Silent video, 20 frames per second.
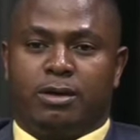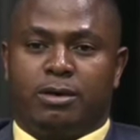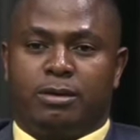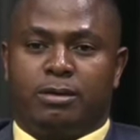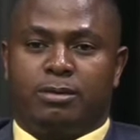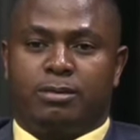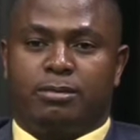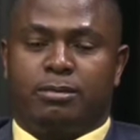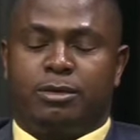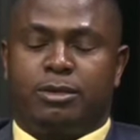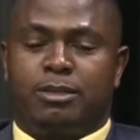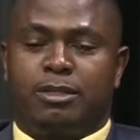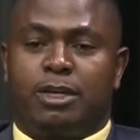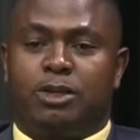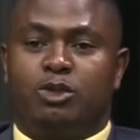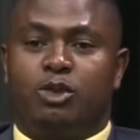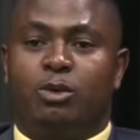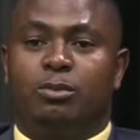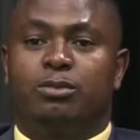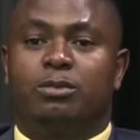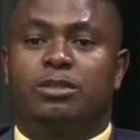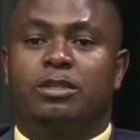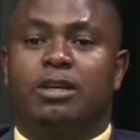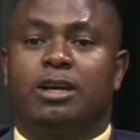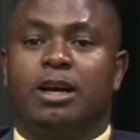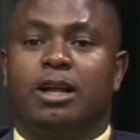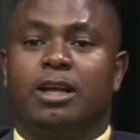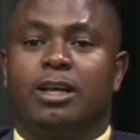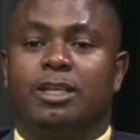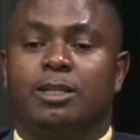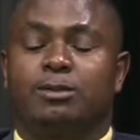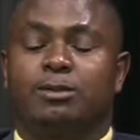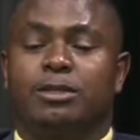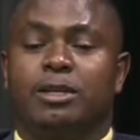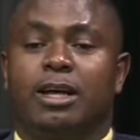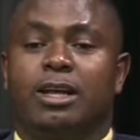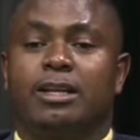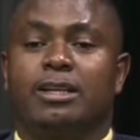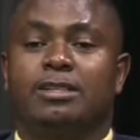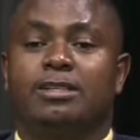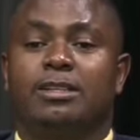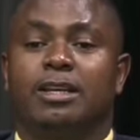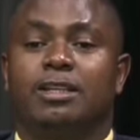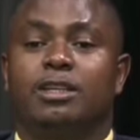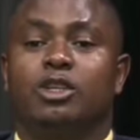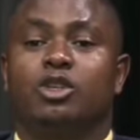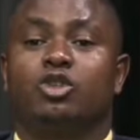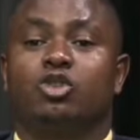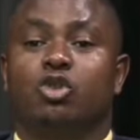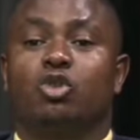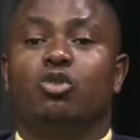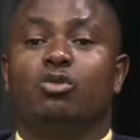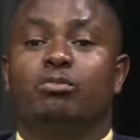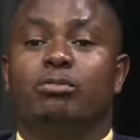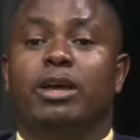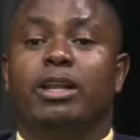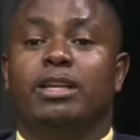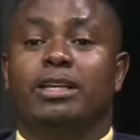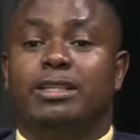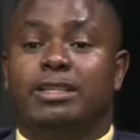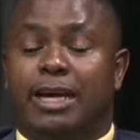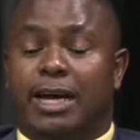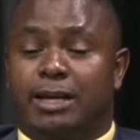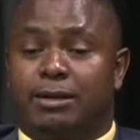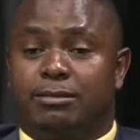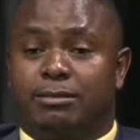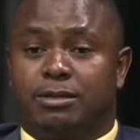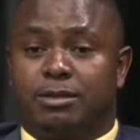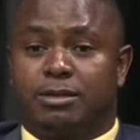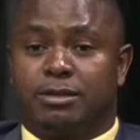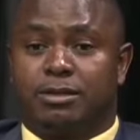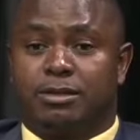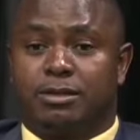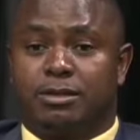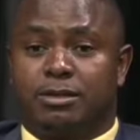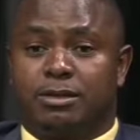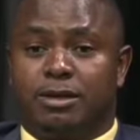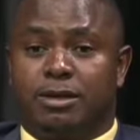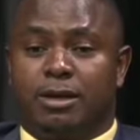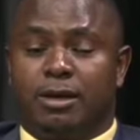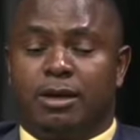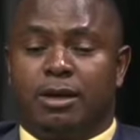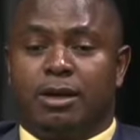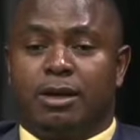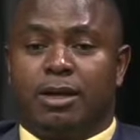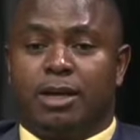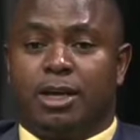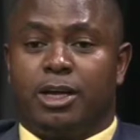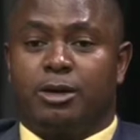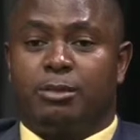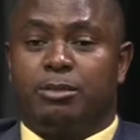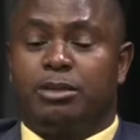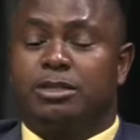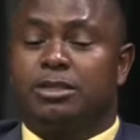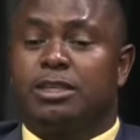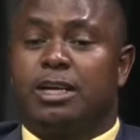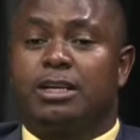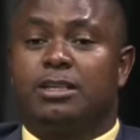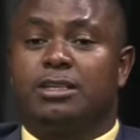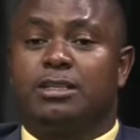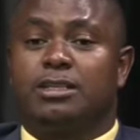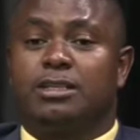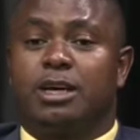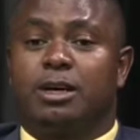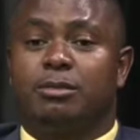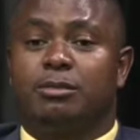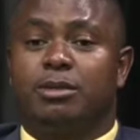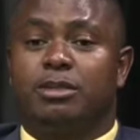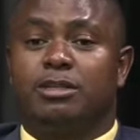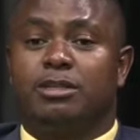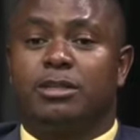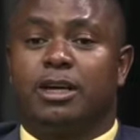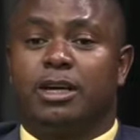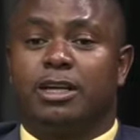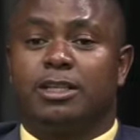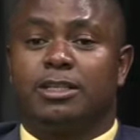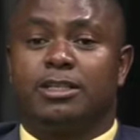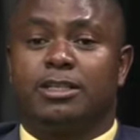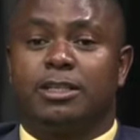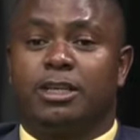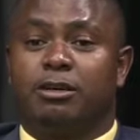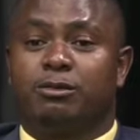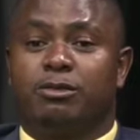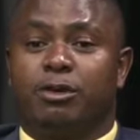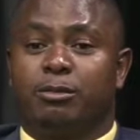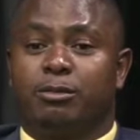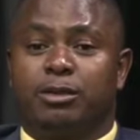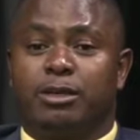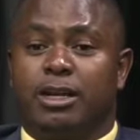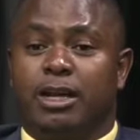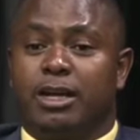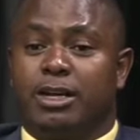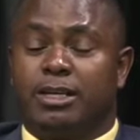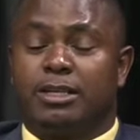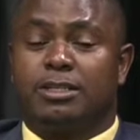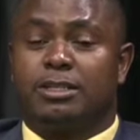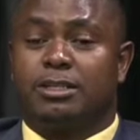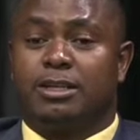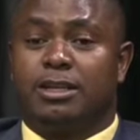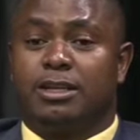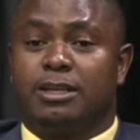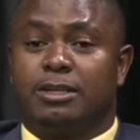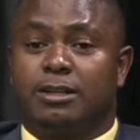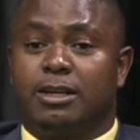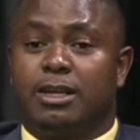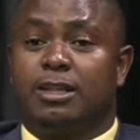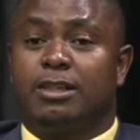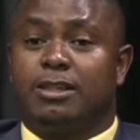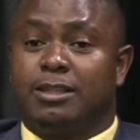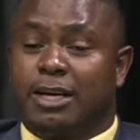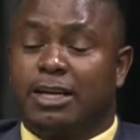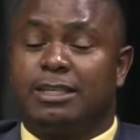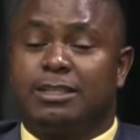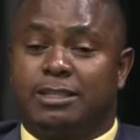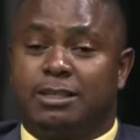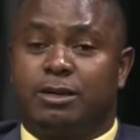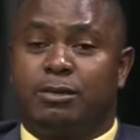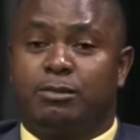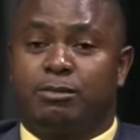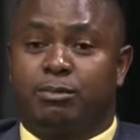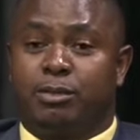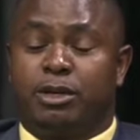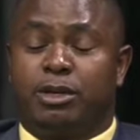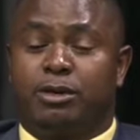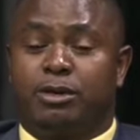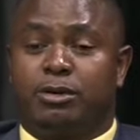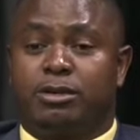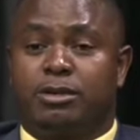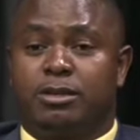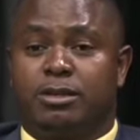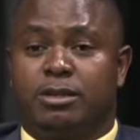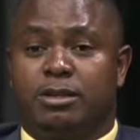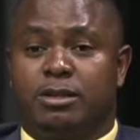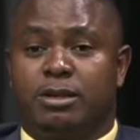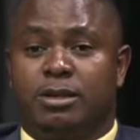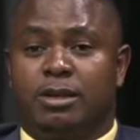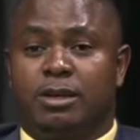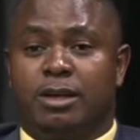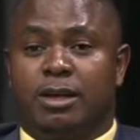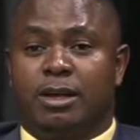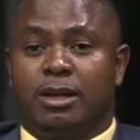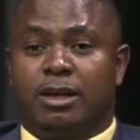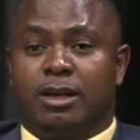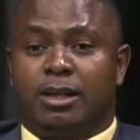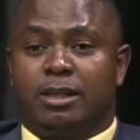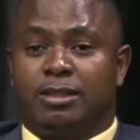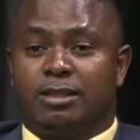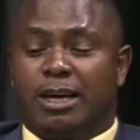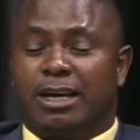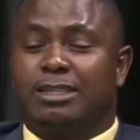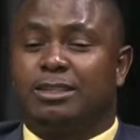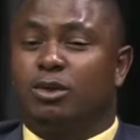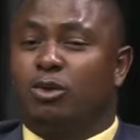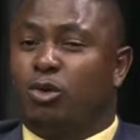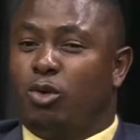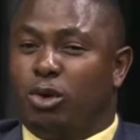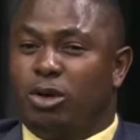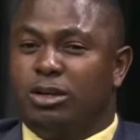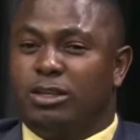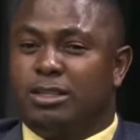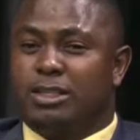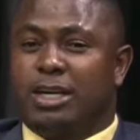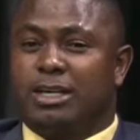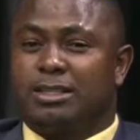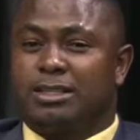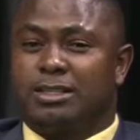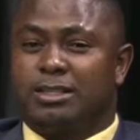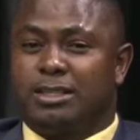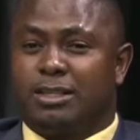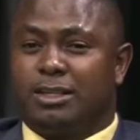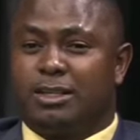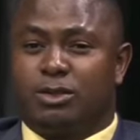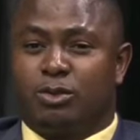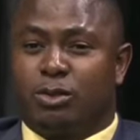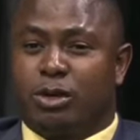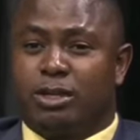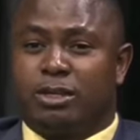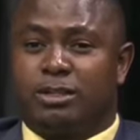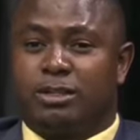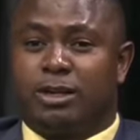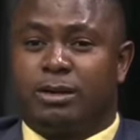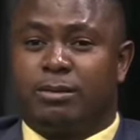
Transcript: Mr. Job Sikhala has been arrested too many times, and Mr. Chamisa has never been arrested in that same period. That contrast is worrisome.